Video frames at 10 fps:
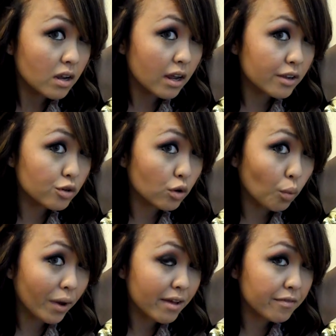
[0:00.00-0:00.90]
into a
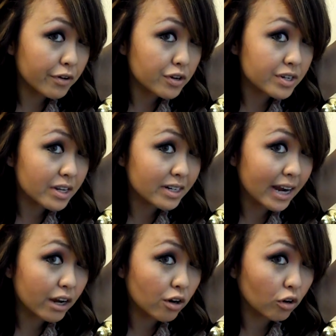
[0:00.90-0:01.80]
wave versus a
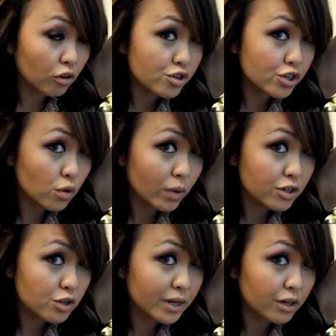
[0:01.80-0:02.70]
tight curl, because you don't want it
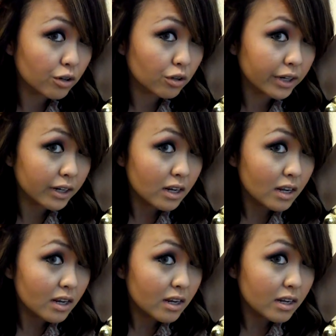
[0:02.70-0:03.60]
to be curly.
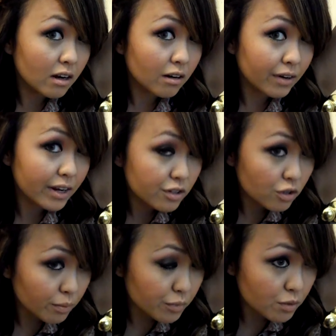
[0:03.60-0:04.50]
Alright,
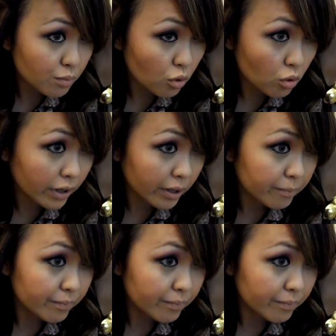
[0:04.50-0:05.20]
so I'm just pulling.